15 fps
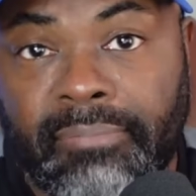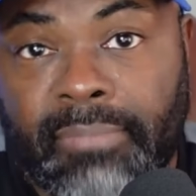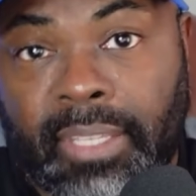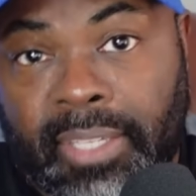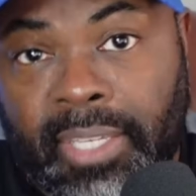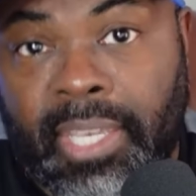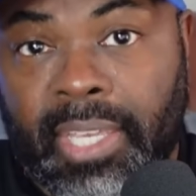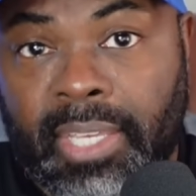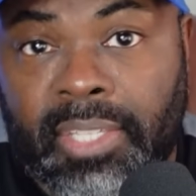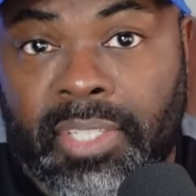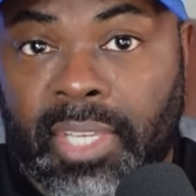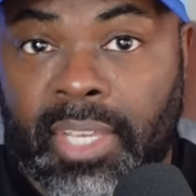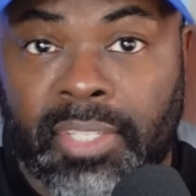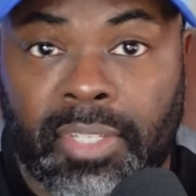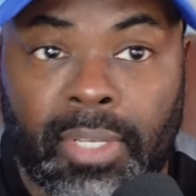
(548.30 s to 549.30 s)
the key is
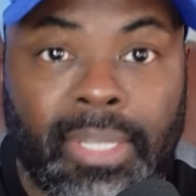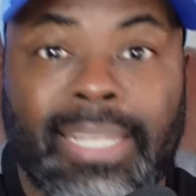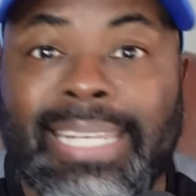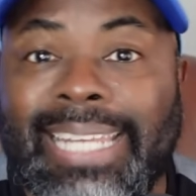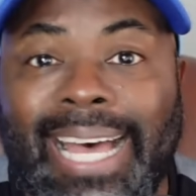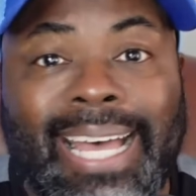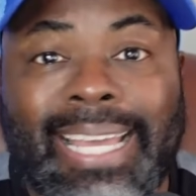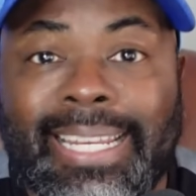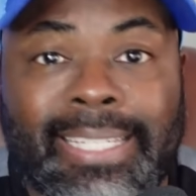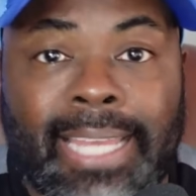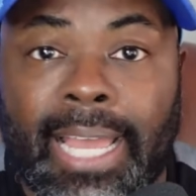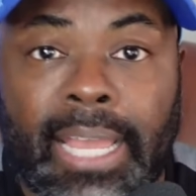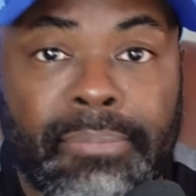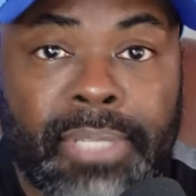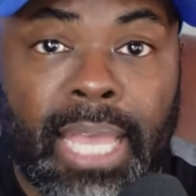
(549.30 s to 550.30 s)
this nine
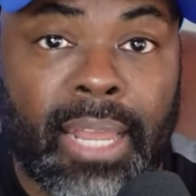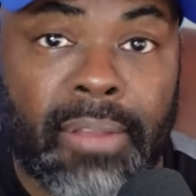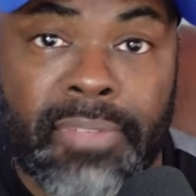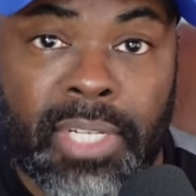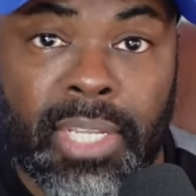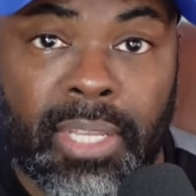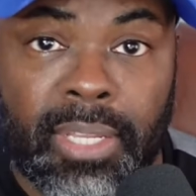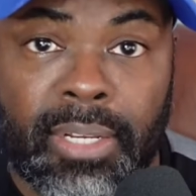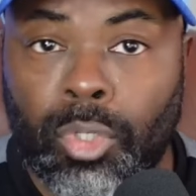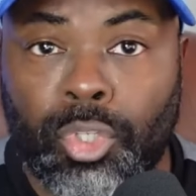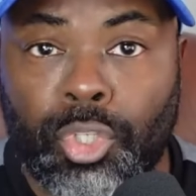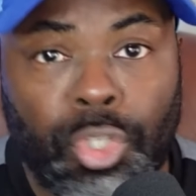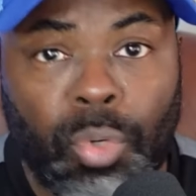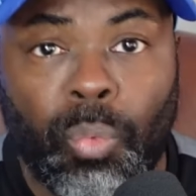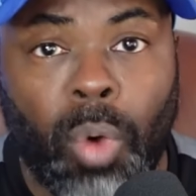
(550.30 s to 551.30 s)
times out of 10,
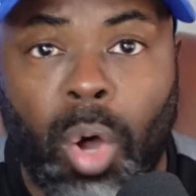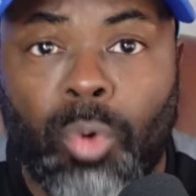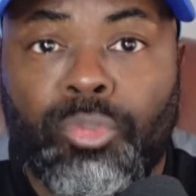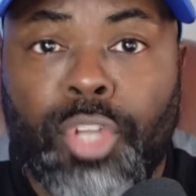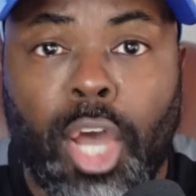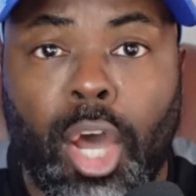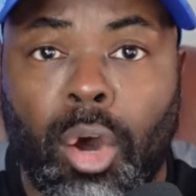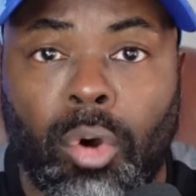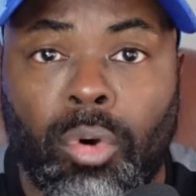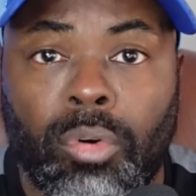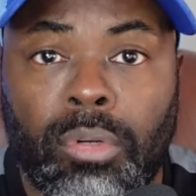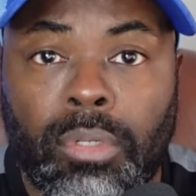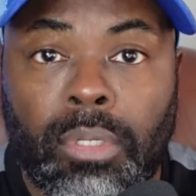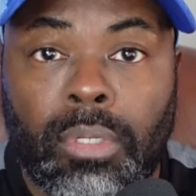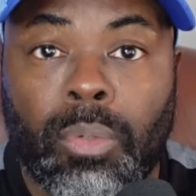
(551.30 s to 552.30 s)
you won't know
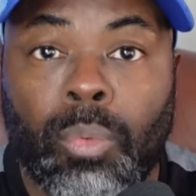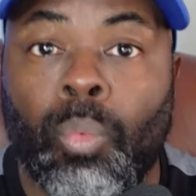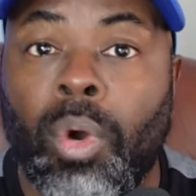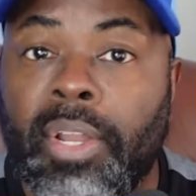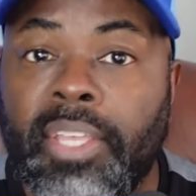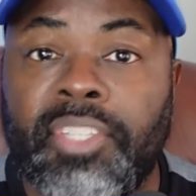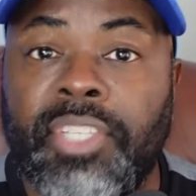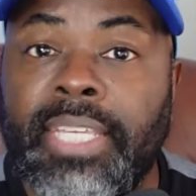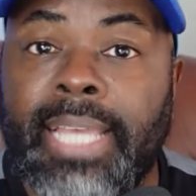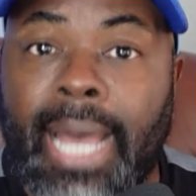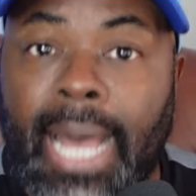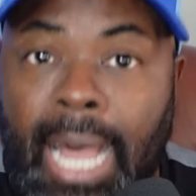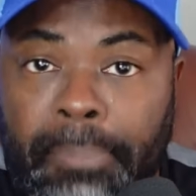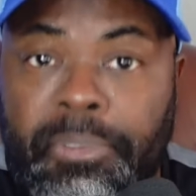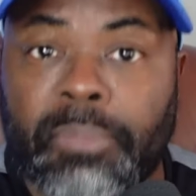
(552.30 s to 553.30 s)
what is the
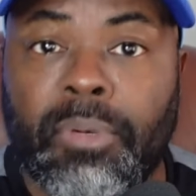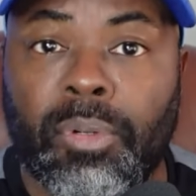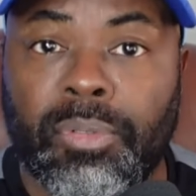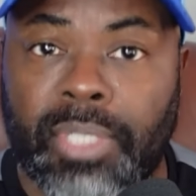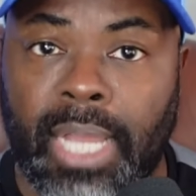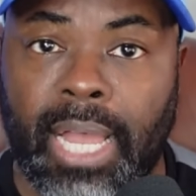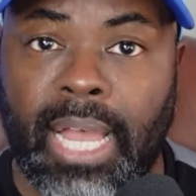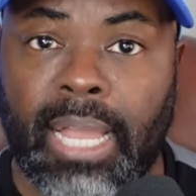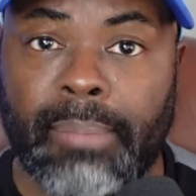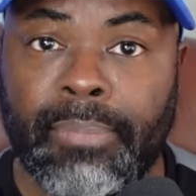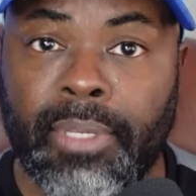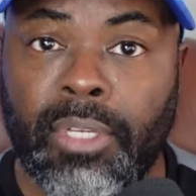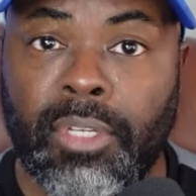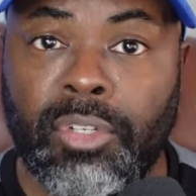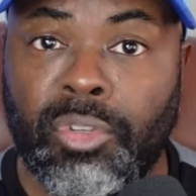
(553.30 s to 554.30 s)
optimal time
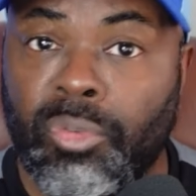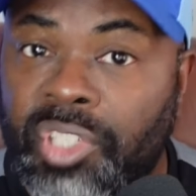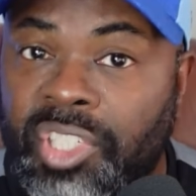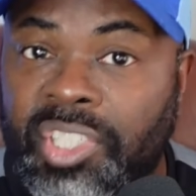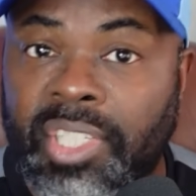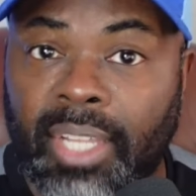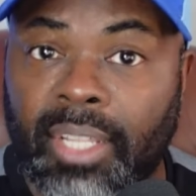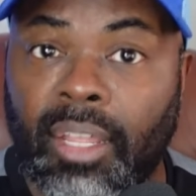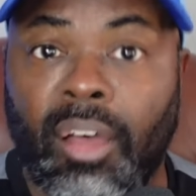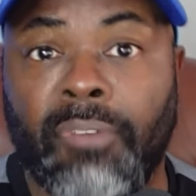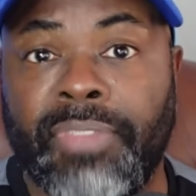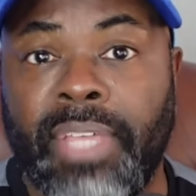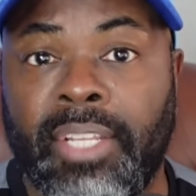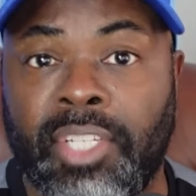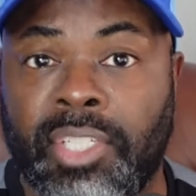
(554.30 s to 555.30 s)
to sell off
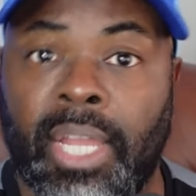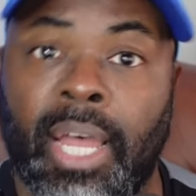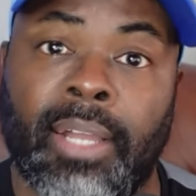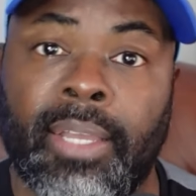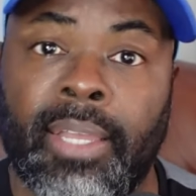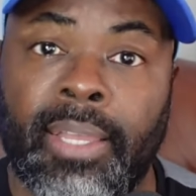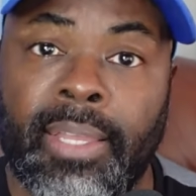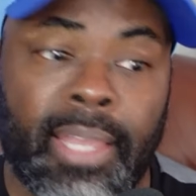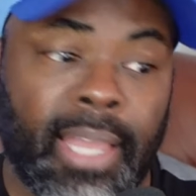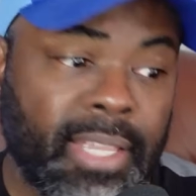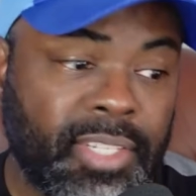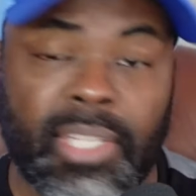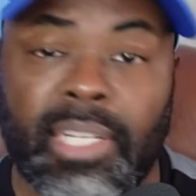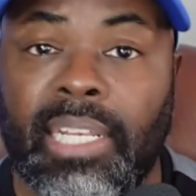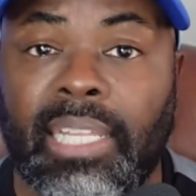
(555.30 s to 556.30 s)
that stock as
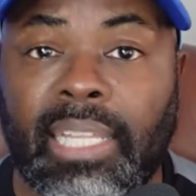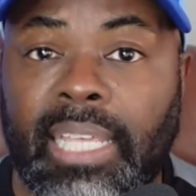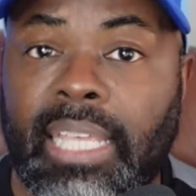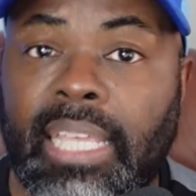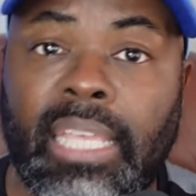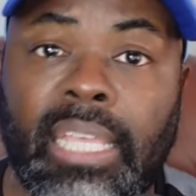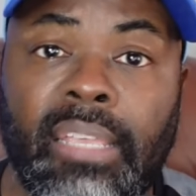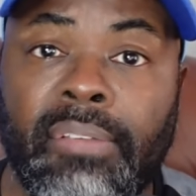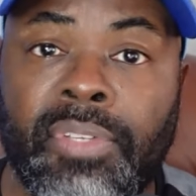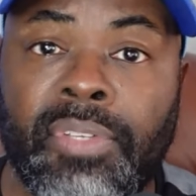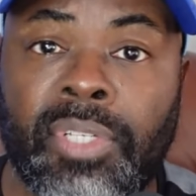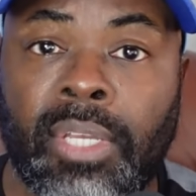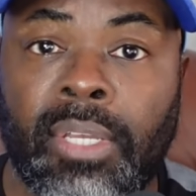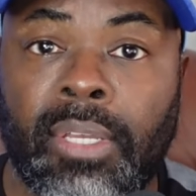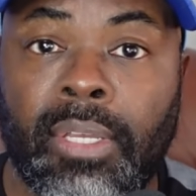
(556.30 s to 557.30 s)
it leaves
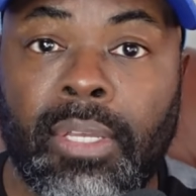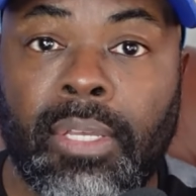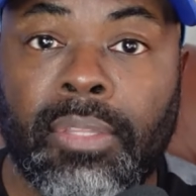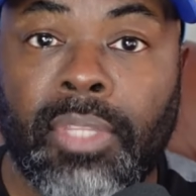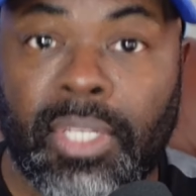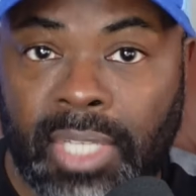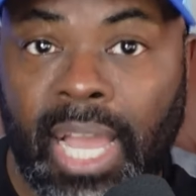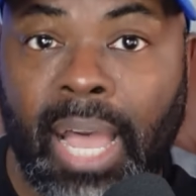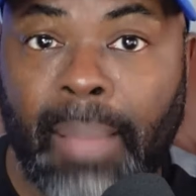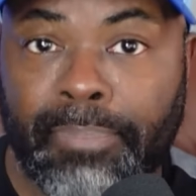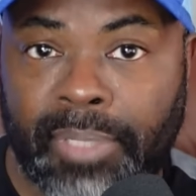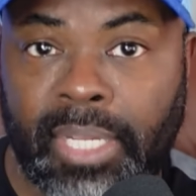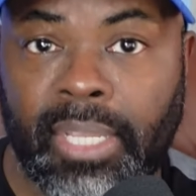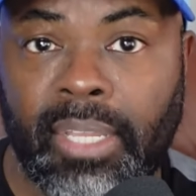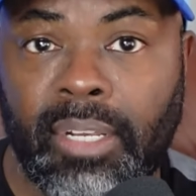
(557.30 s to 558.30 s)
the top
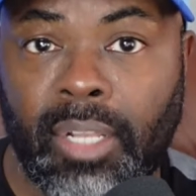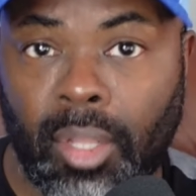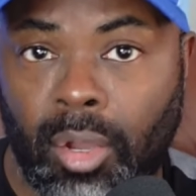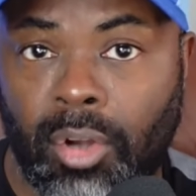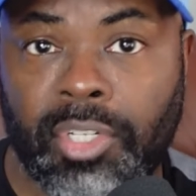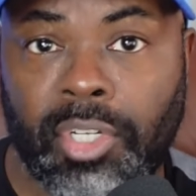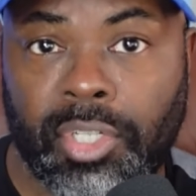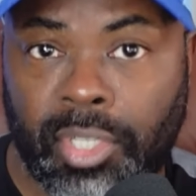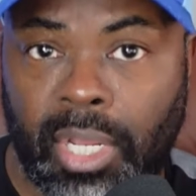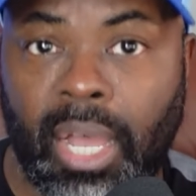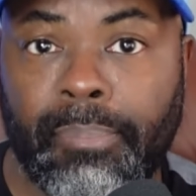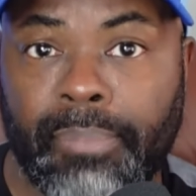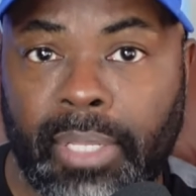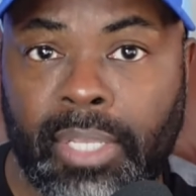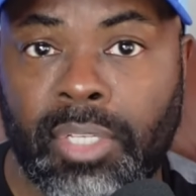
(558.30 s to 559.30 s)
10 largest
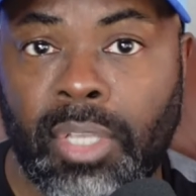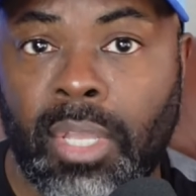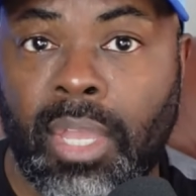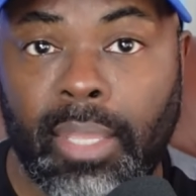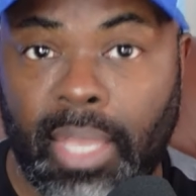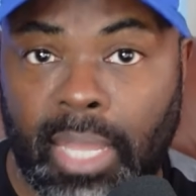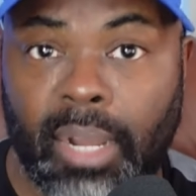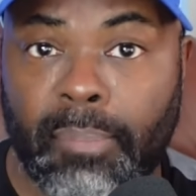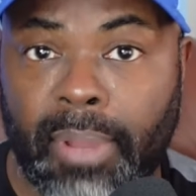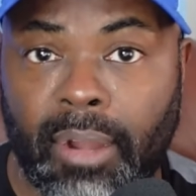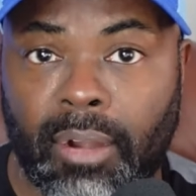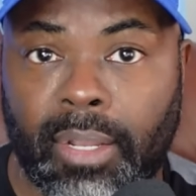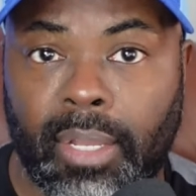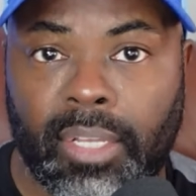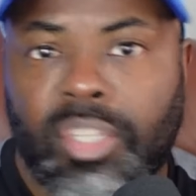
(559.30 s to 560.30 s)
companies in
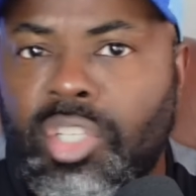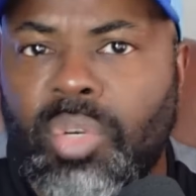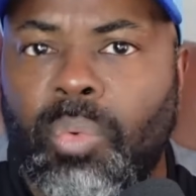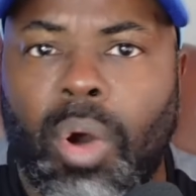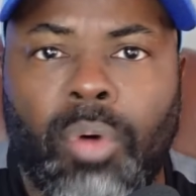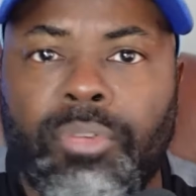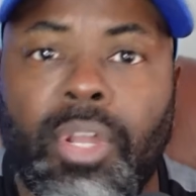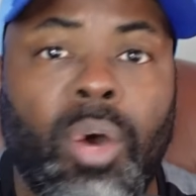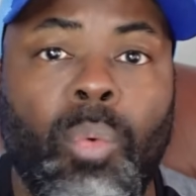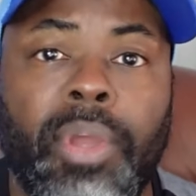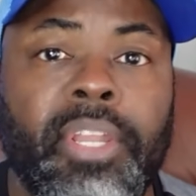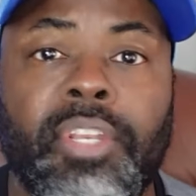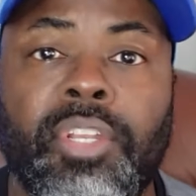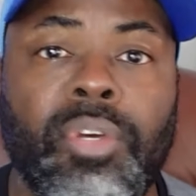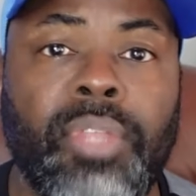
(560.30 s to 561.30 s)
America. You won't know when to
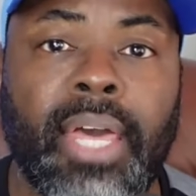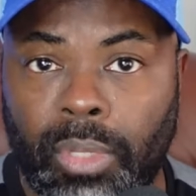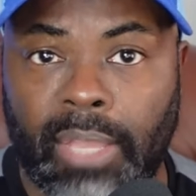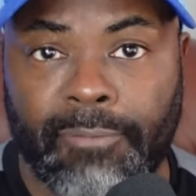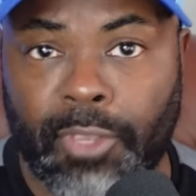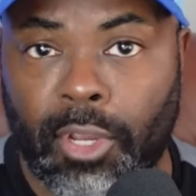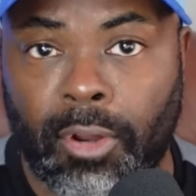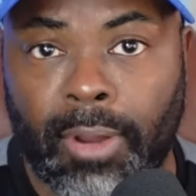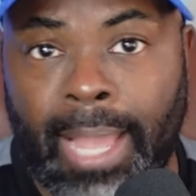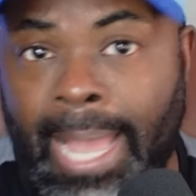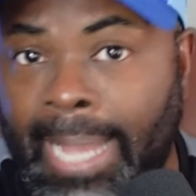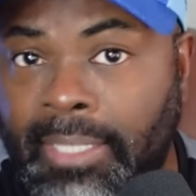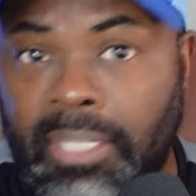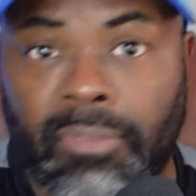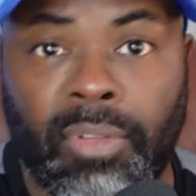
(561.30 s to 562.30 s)
do that if you're
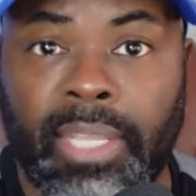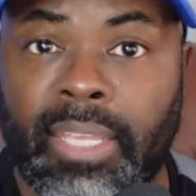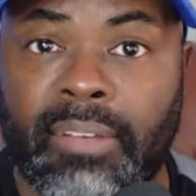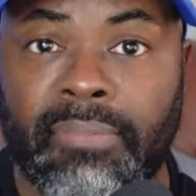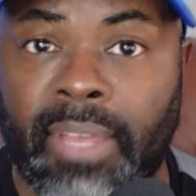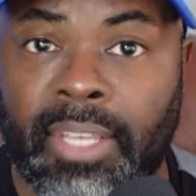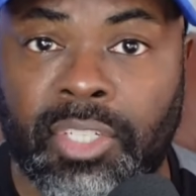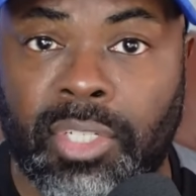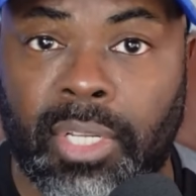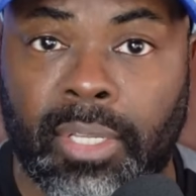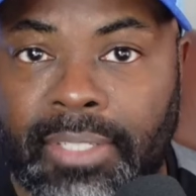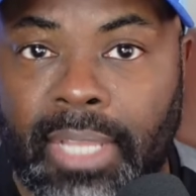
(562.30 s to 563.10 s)
actively investing.